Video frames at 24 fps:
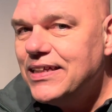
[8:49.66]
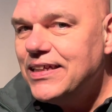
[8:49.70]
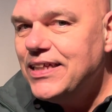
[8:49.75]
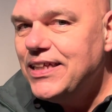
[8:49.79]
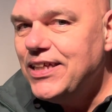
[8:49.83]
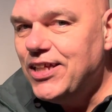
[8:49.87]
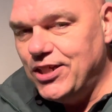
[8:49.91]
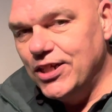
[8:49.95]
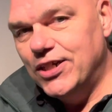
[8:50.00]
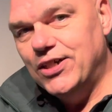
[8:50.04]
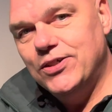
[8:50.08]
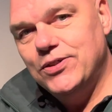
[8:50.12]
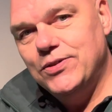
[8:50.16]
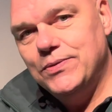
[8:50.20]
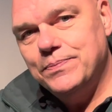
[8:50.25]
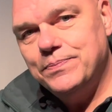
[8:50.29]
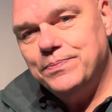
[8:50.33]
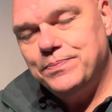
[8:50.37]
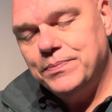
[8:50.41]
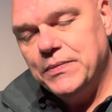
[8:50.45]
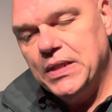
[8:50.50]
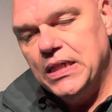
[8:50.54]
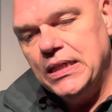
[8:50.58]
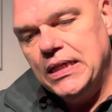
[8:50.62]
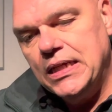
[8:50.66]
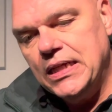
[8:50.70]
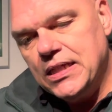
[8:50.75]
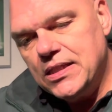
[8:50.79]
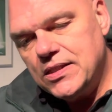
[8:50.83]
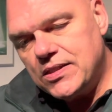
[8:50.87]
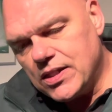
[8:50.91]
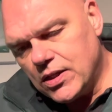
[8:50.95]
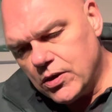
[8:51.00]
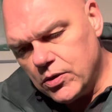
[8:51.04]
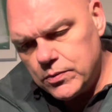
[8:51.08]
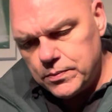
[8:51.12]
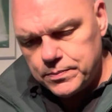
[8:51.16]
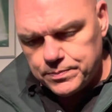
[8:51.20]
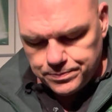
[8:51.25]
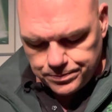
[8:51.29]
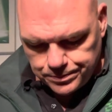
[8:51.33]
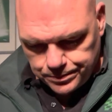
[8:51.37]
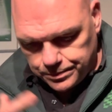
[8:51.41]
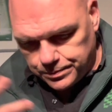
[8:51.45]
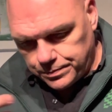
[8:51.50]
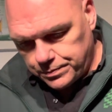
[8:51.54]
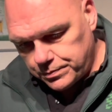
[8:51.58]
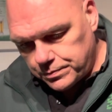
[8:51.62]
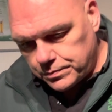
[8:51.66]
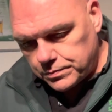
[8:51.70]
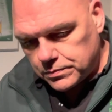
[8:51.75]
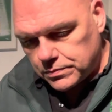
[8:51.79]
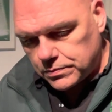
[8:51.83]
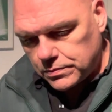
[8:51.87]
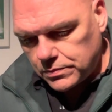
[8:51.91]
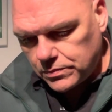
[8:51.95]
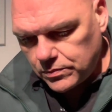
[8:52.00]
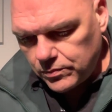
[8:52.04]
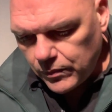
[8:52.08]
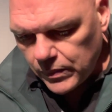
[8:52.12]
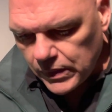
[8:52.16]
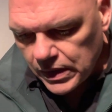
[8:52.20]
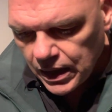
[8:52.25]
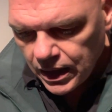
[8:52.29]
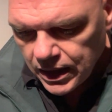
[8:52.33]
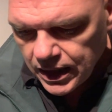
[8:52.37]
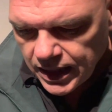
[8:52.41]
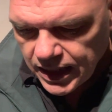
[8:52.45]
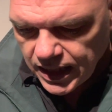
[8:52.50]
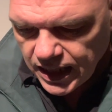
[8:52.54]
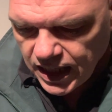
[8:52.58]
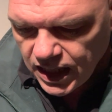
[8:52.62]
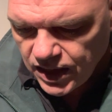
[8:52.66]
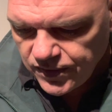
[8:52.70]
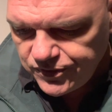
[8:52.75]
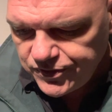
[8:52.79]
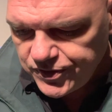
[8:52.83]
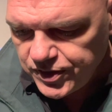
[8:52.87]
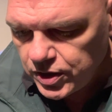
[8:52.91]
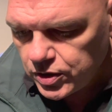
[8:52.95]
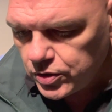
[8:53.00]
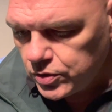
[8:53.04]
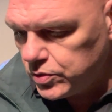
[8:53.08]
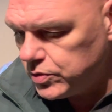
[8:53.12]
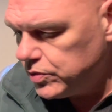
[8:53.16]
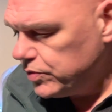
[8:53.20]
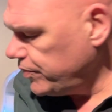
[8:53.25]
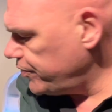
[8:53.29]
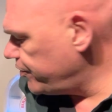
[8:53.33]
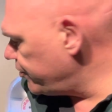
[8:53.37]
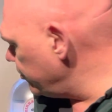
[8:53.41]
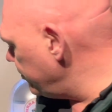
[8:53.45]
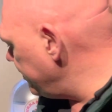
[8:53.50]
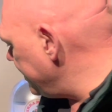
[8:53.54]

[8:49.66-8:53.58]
you know. So if you, for